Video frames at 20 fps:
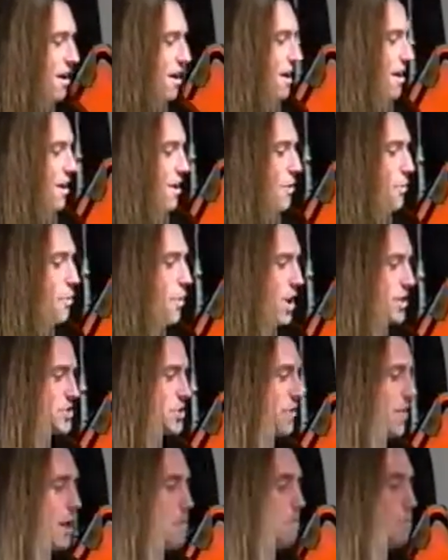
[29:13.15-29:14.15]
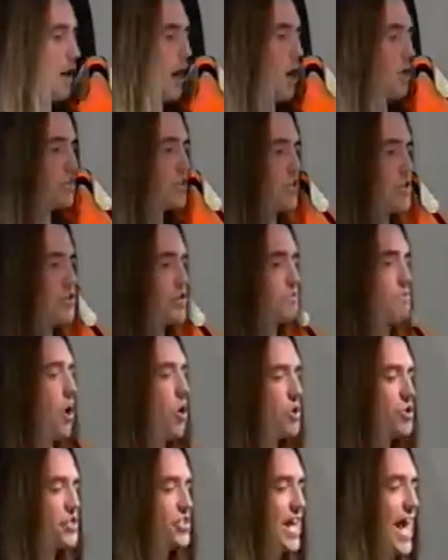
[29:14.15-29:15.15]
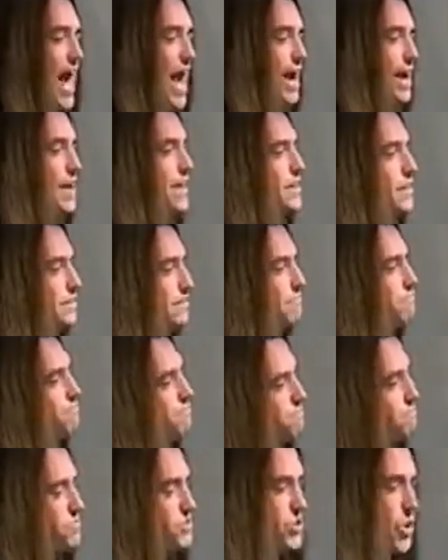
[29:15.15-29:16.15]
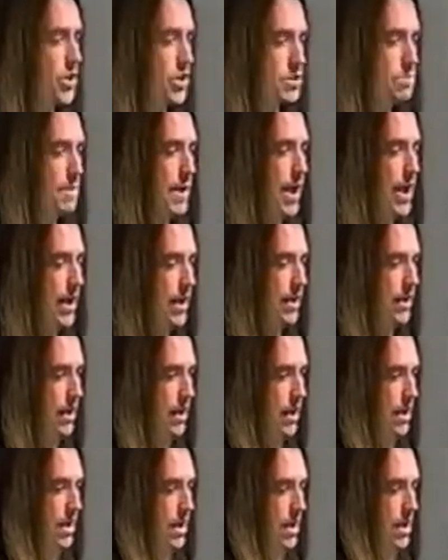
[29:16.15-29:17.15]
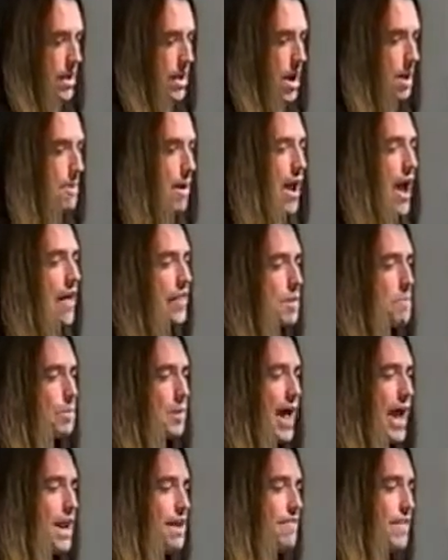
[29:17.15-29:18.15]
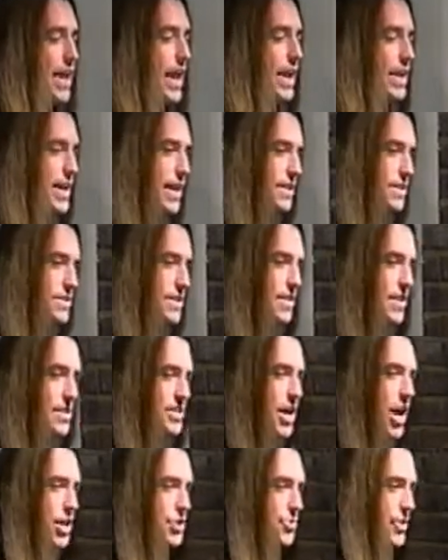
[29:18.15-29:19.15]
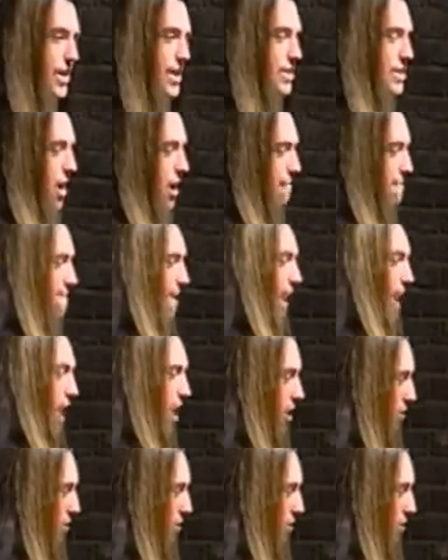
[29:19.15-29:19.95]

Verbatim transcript: Russell then blows his smokestack, so to speak, about how the plight of the Indians in this country is unfair.